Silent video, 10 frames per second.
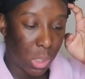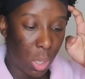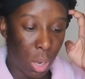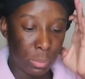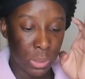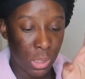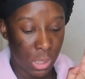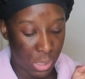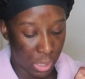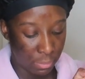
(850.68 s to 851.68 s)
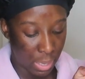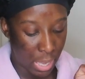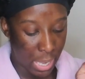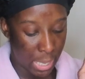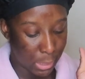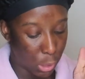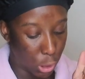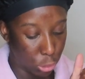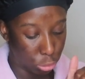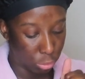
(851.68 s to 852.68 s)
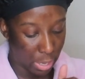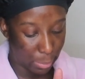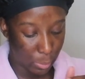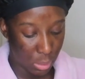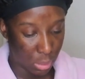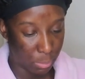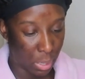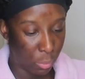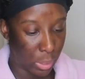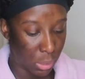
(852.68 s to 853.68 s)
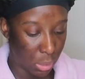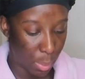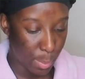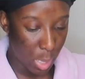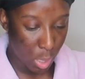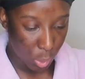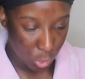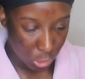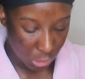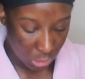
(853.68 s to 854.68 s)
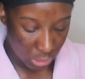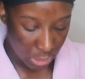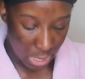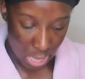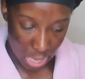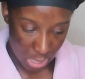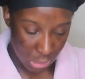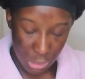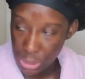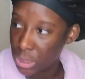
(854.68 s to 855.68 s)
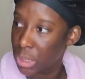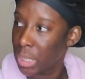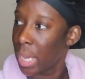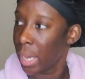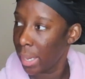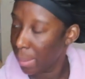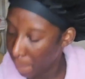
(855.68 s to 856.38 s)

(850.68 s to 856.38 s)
So I'm just gonna save that as a draft because I'm not ready to post yet, just yet.